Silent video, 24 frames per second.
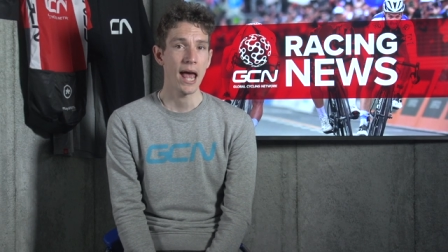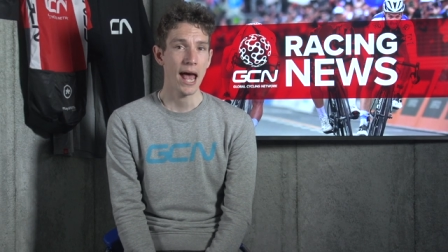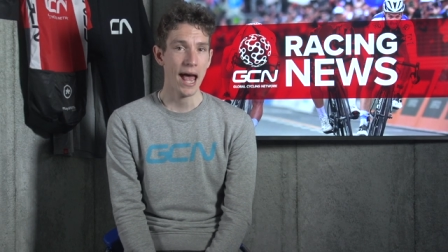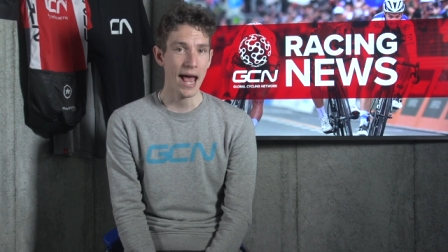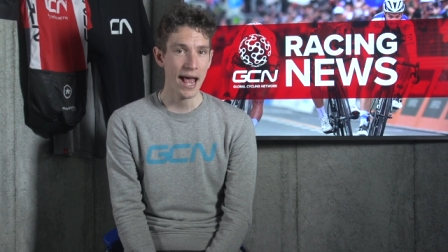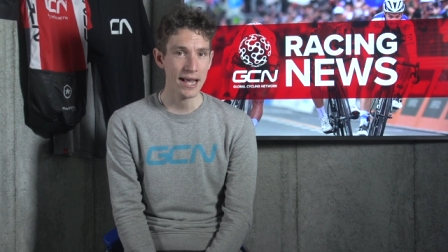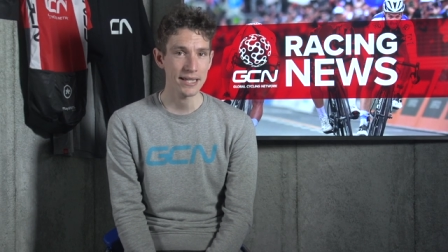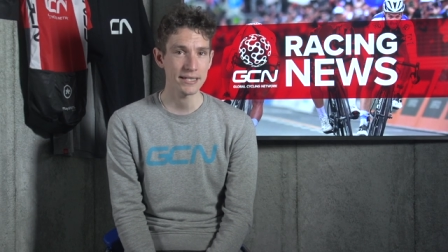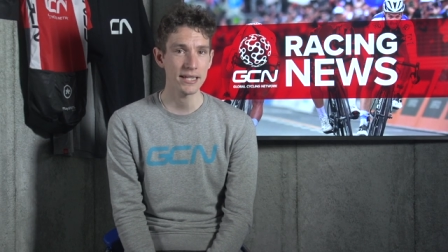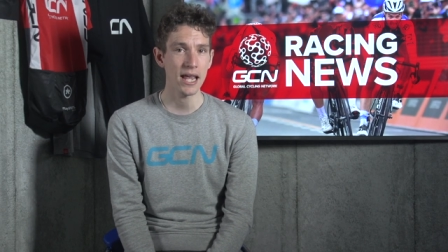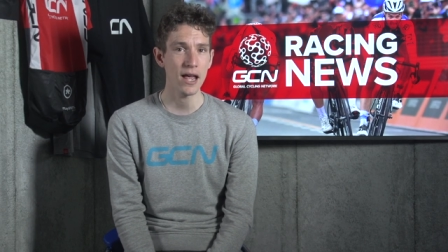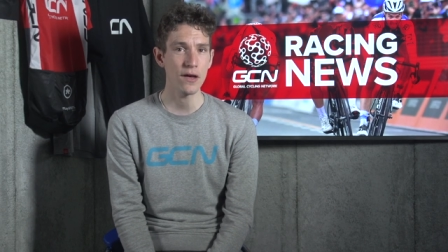
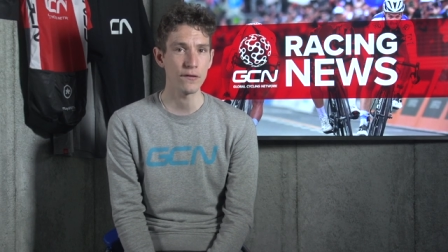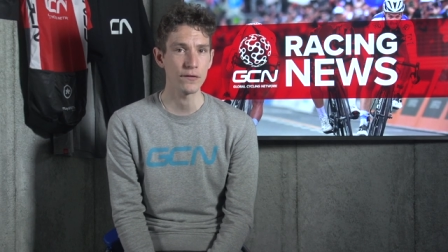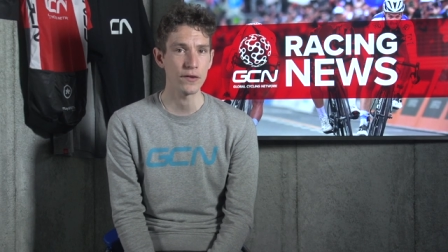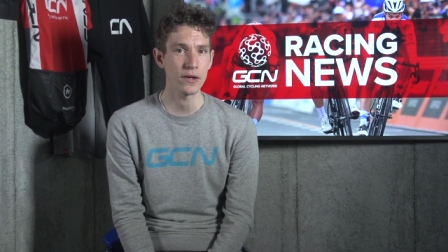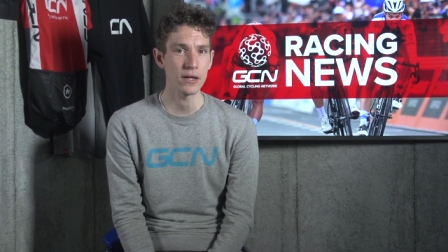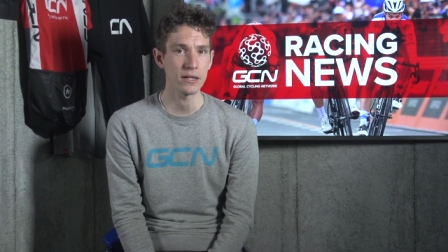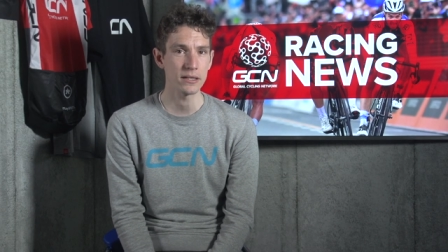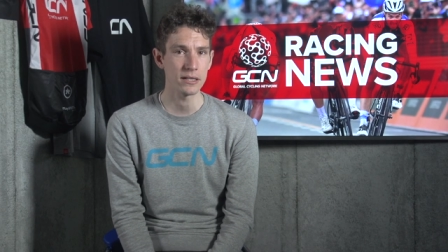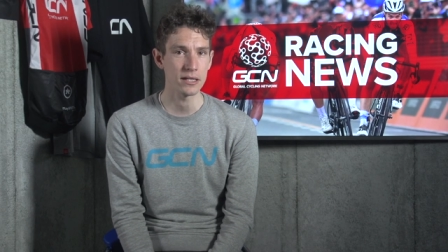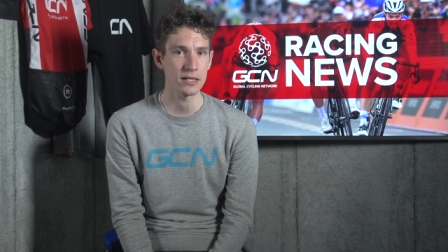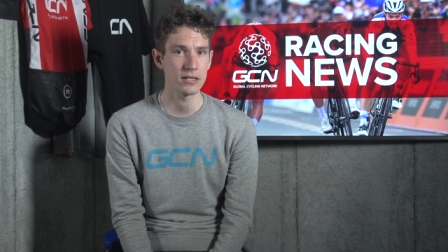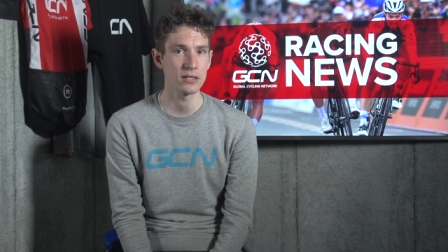as
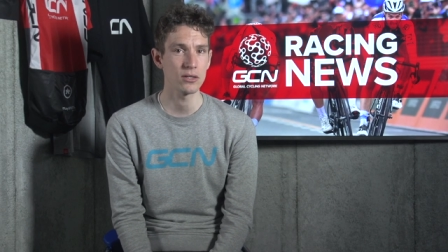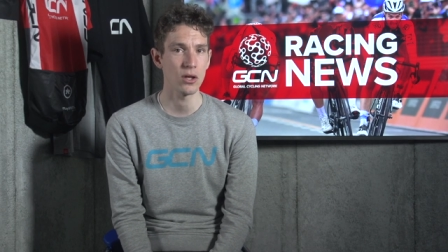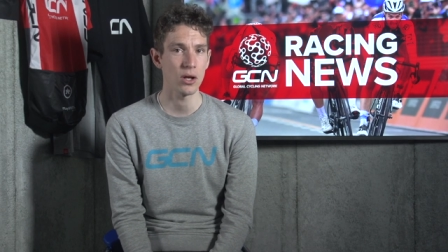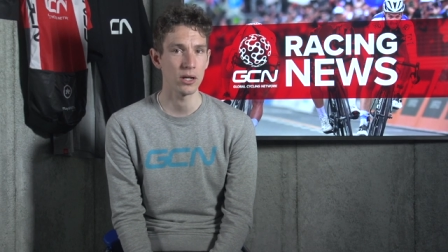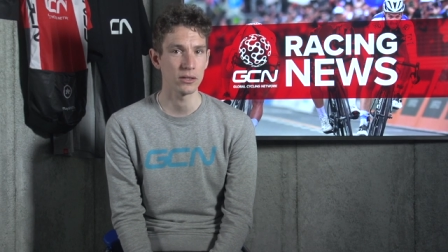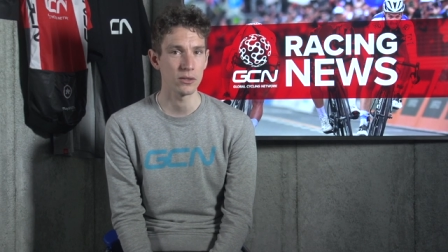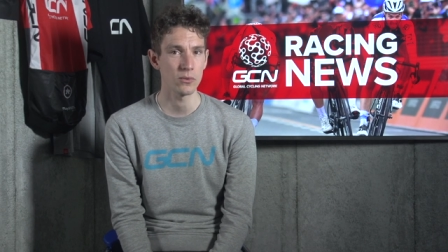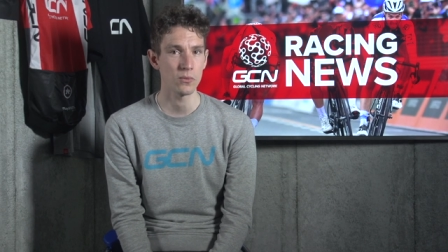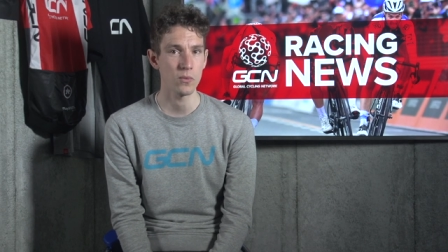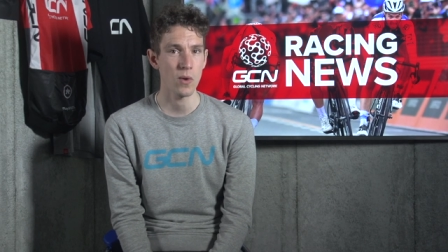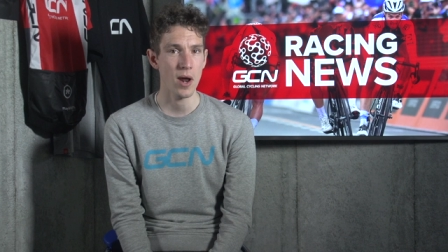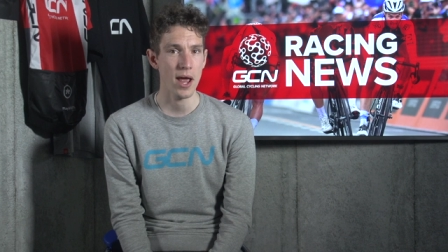ever,
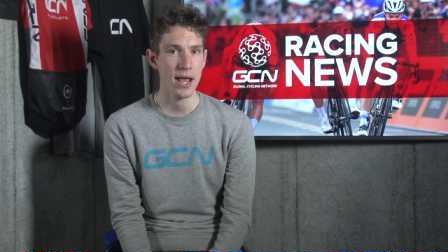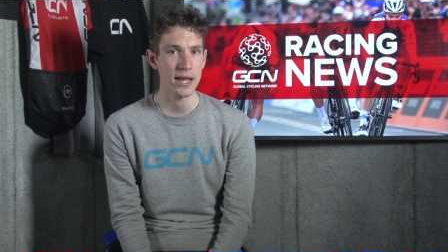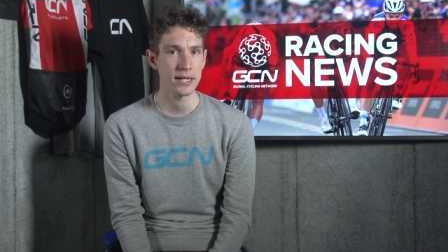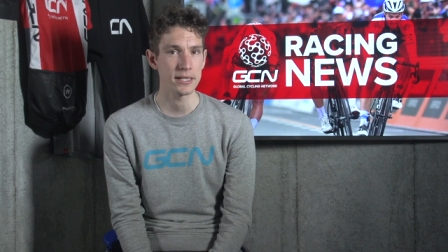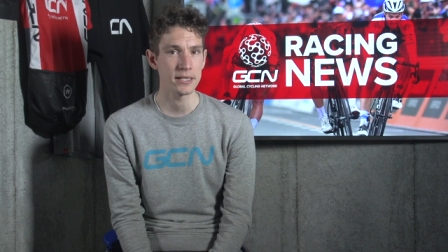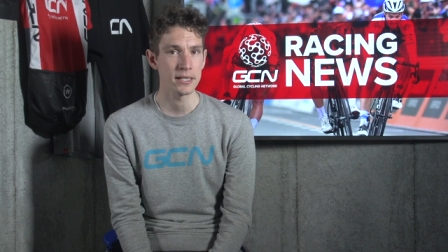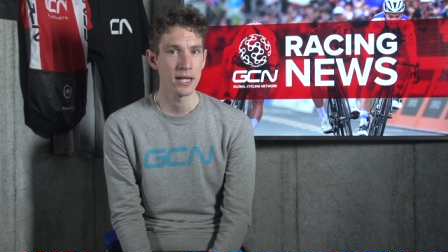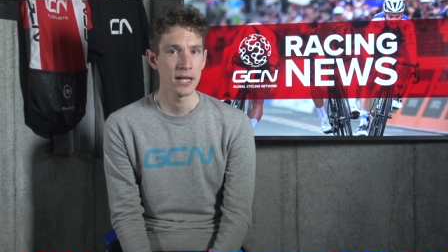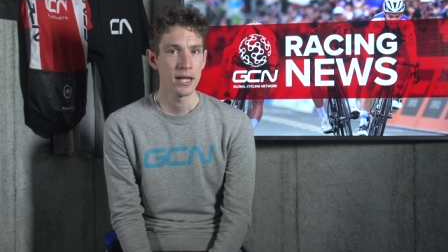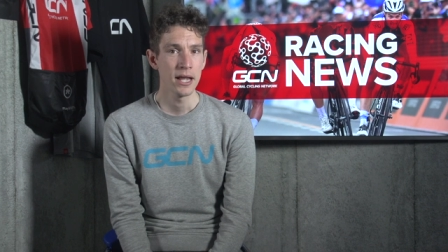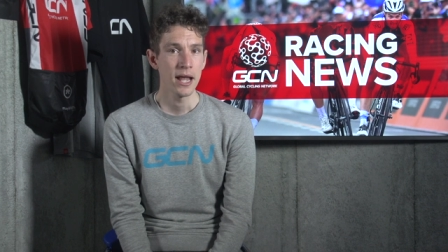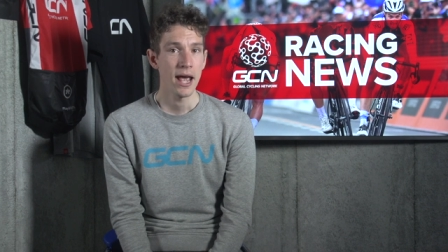decide the
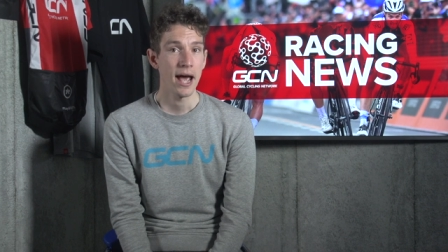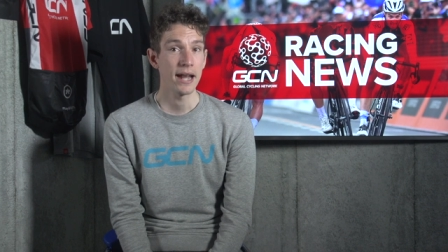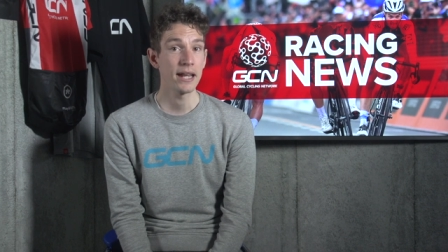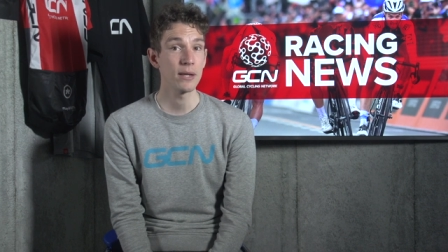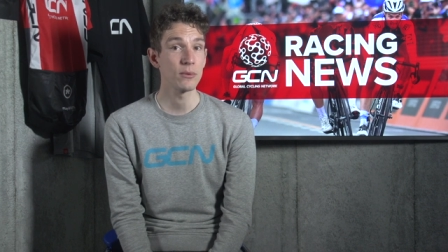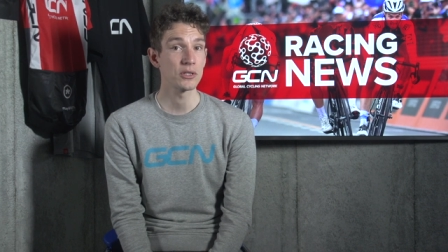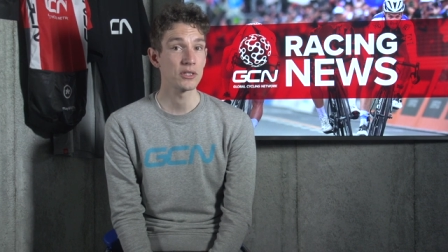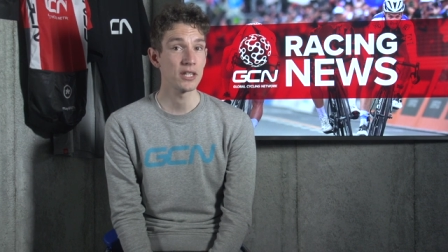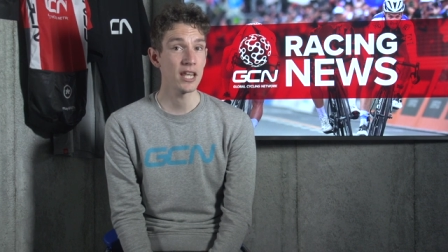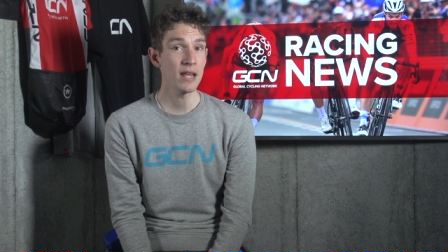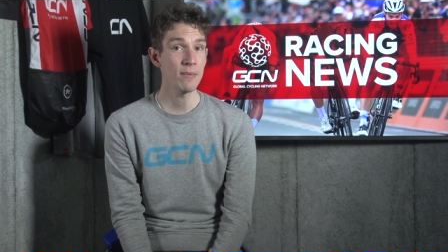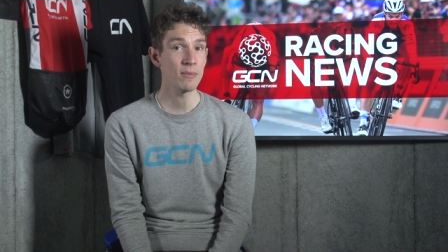race. And it
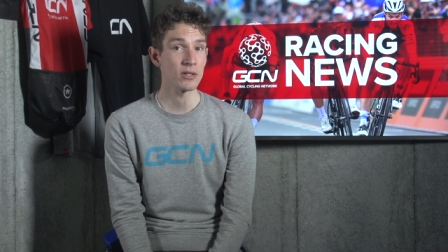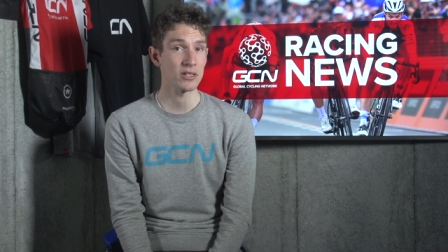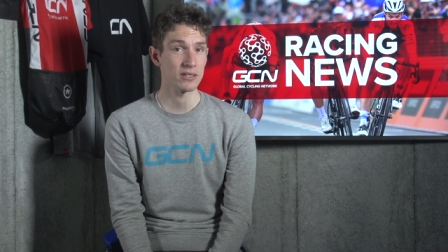was Team